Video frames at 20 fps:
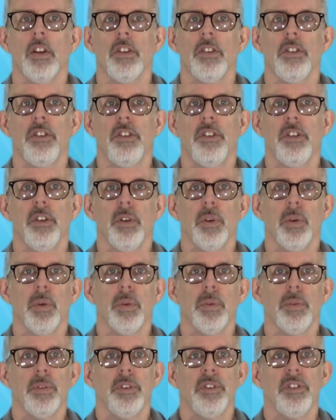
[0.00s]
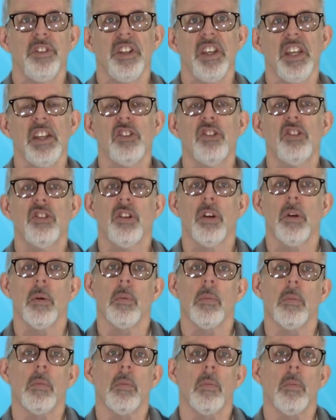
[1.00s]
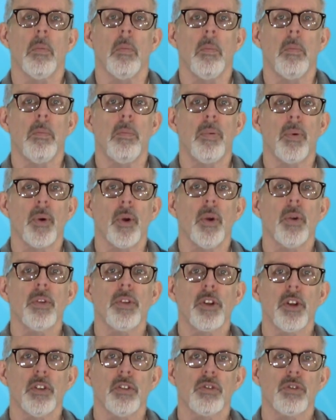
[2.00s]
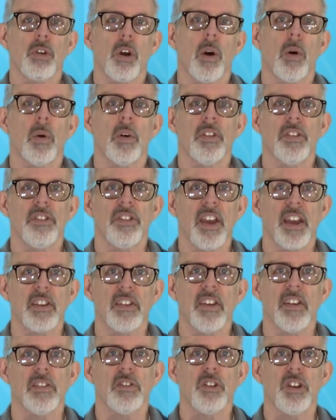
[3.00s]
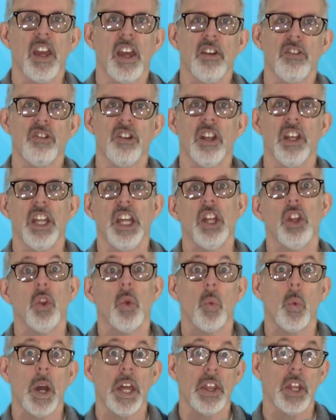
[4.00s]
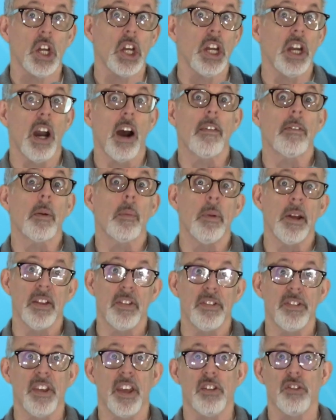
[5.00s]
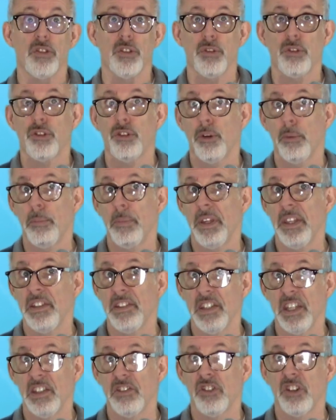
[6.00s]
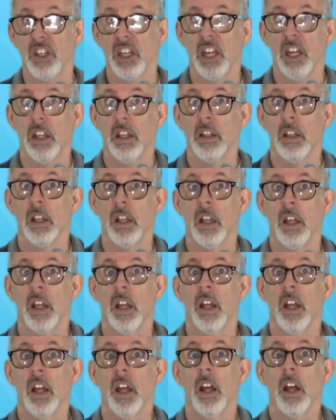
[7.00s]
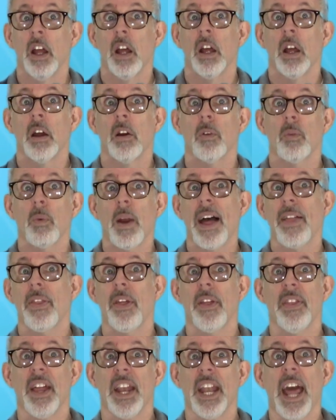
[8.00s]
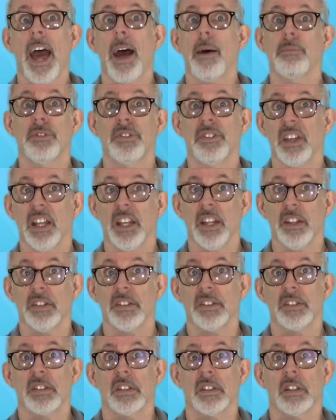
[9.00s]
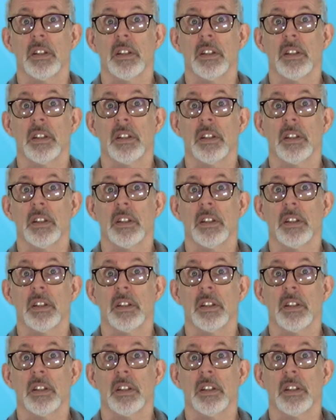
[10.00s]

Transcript: to teach birth control and sex education in the way the government says you should be teaching it, rather than abstinence.